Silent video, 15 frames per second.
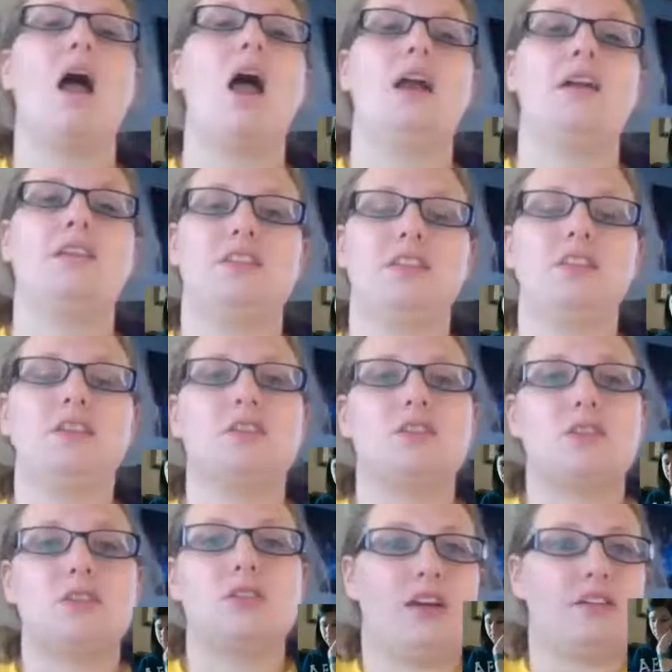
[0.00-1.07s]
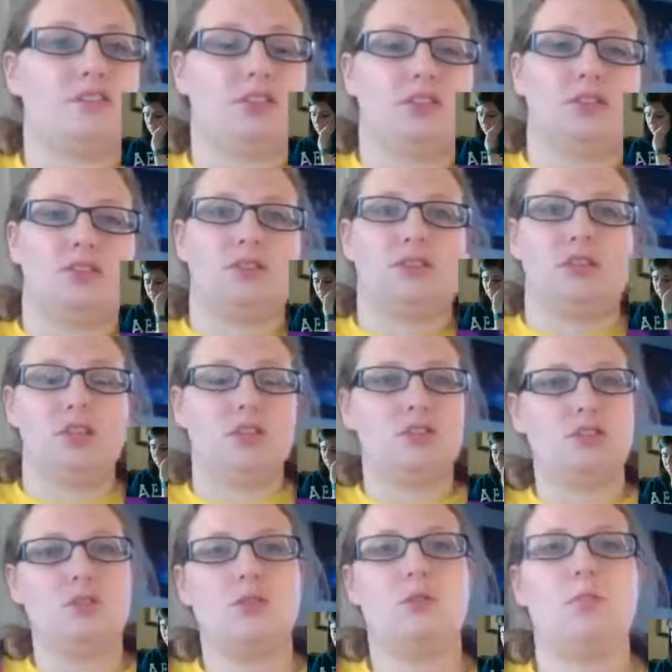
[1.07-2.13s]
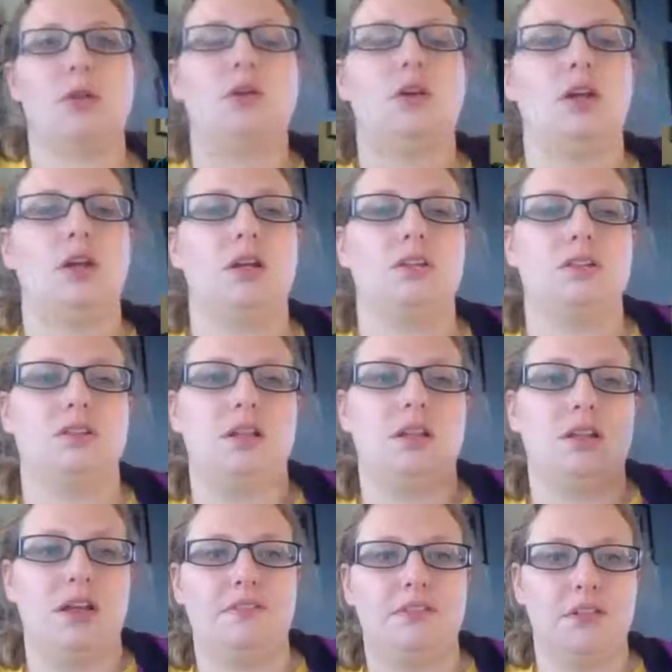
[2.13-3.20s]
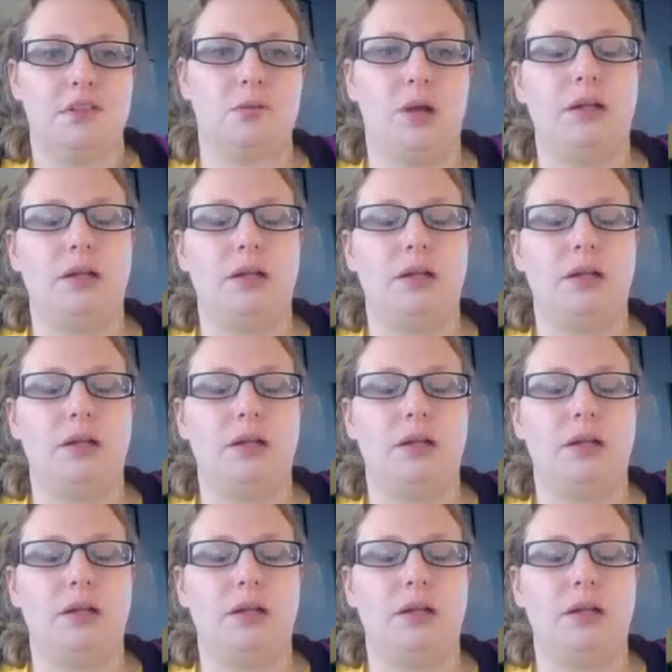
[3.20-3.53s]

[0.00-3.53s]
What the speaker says: didn't do the middle and I did the left and the right.